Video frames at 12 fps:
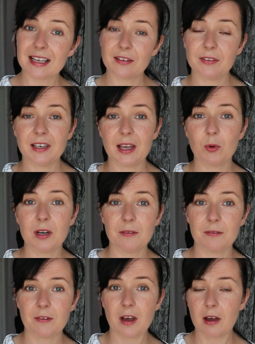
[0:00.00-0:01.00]
I feel like one
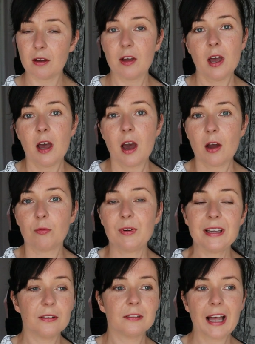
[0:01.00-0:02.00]
of a
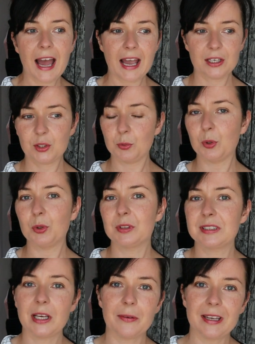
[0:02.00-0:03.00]
real actual
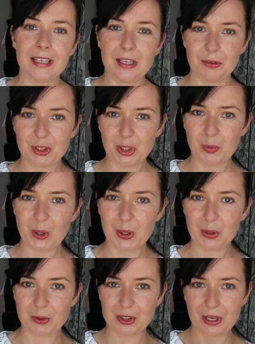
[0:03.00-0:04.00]
sewing
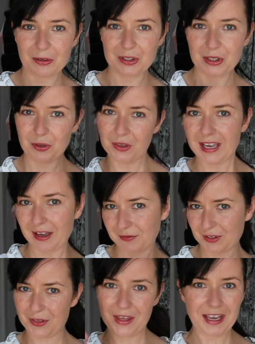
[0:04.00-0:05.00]
YouTuber who shows you thing
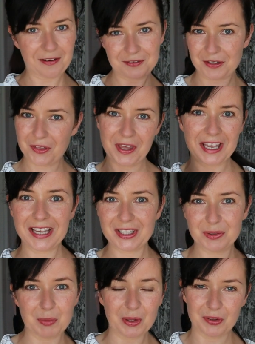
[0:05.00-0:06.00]
after thing after thing
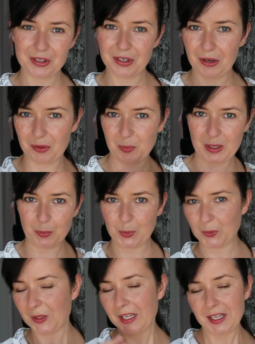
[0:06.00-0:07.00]
each month, you know, the
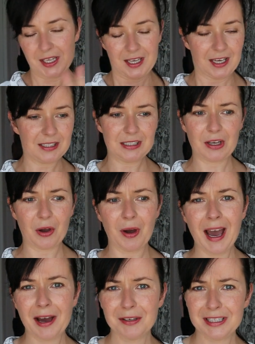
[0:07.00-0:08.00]
people, and you go,
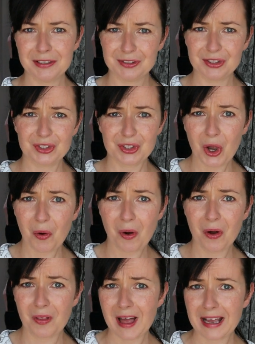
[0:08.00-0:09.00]
how do you sew
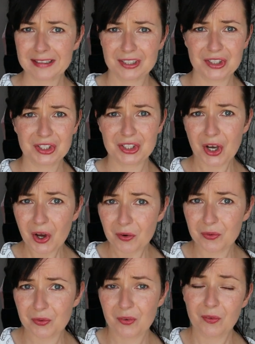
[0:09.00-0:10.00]
all that
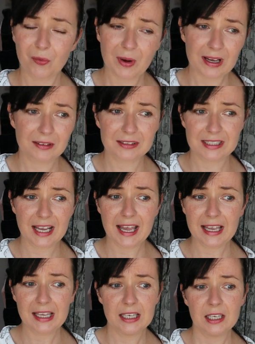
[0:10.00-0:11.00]
stuff? Well,
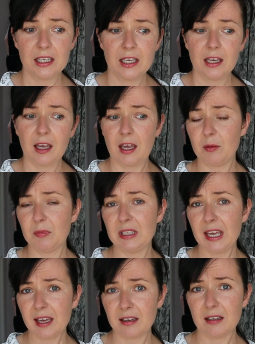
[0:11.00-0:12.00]
today,
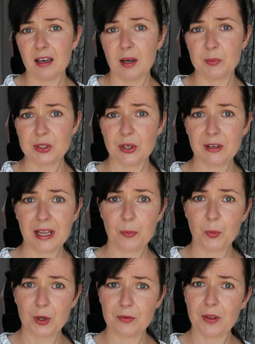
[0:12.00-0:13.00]
I'm sorry,
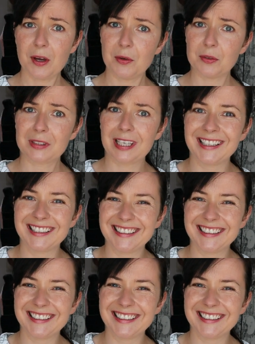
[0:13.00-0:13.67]
I'm one of those.